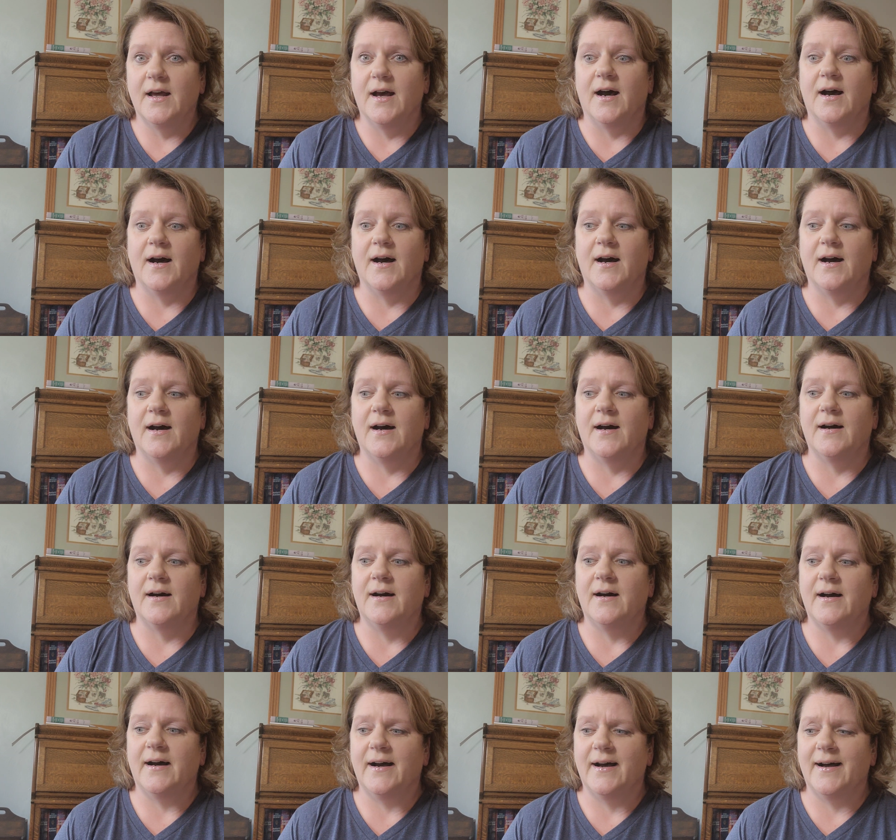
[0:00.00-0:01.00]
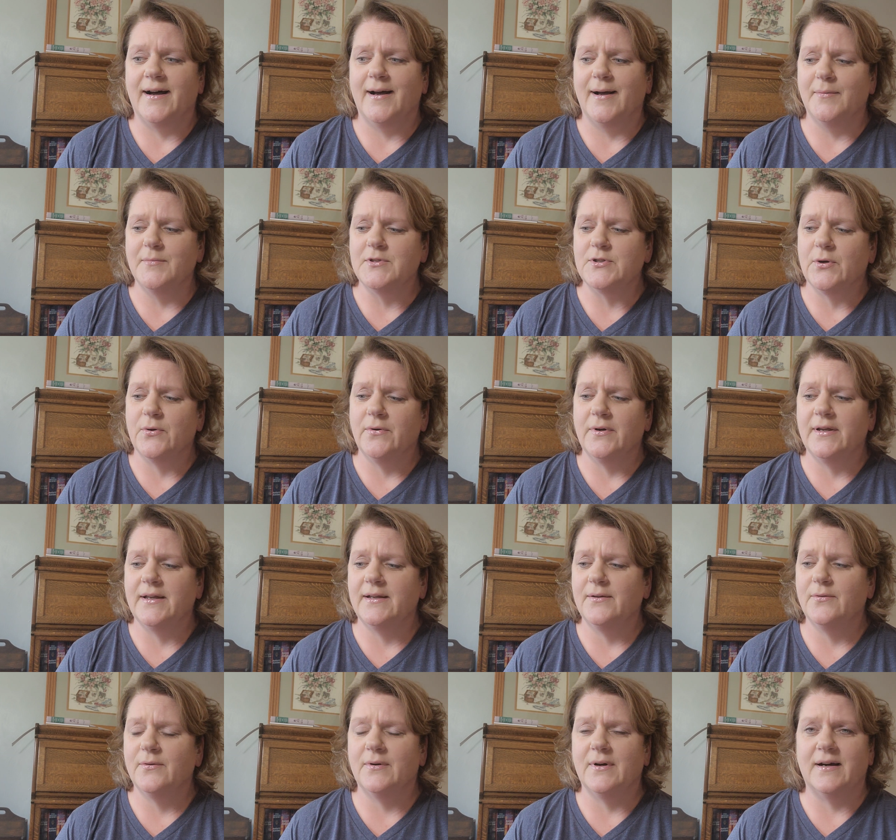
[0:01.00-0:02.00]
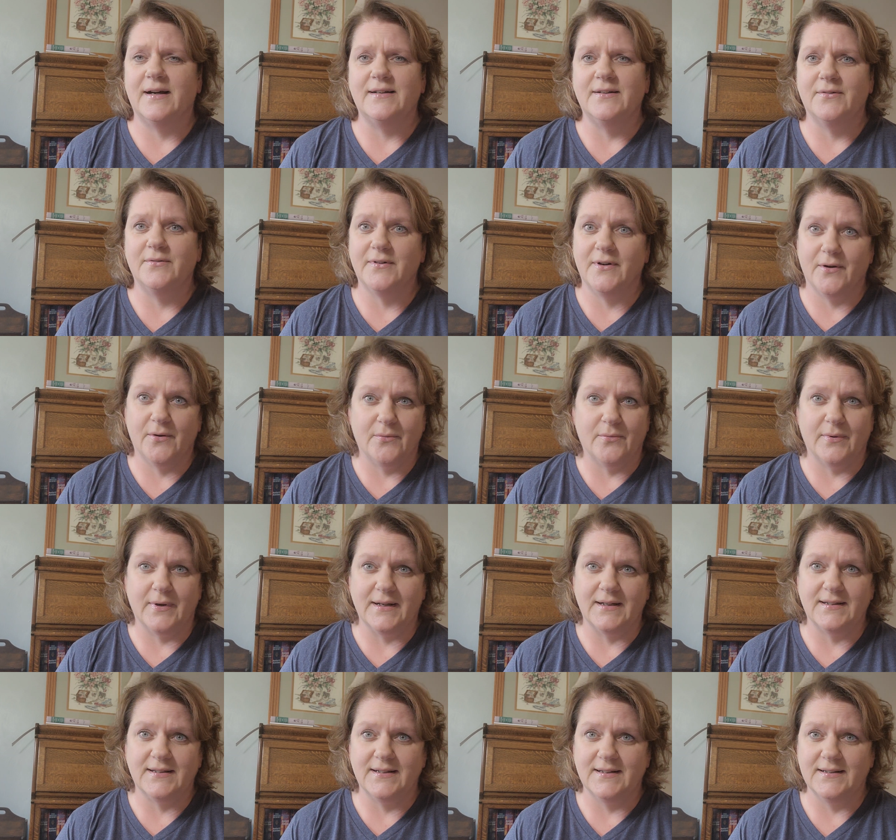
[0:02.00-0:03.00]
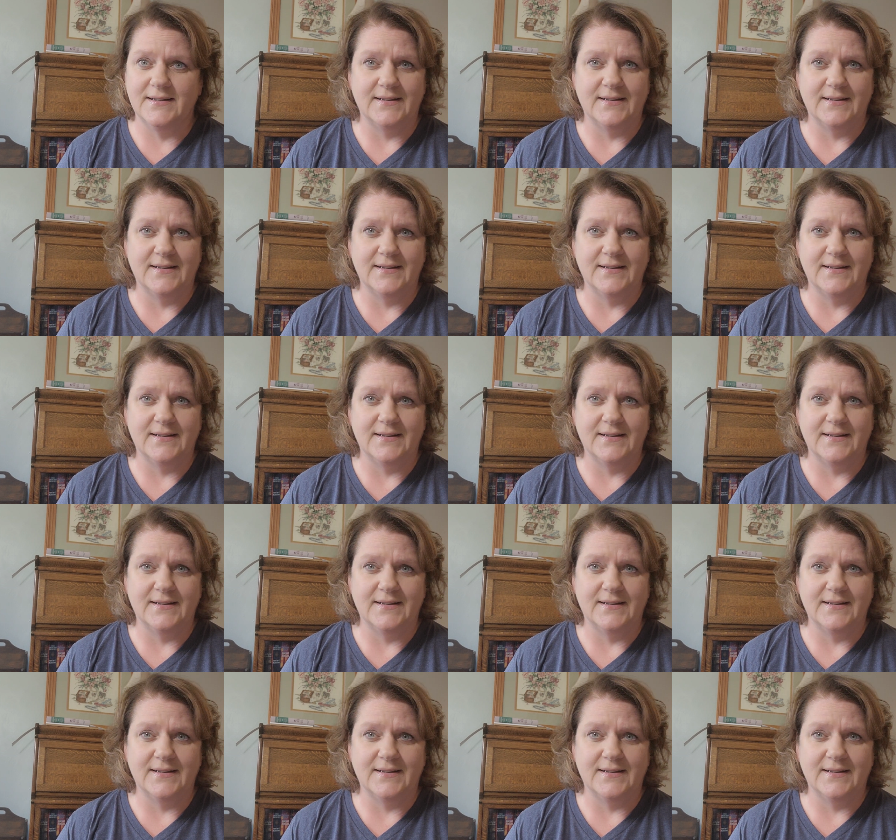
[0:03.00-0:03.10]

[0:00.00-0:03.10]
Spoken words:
I'm toying, I don't know what,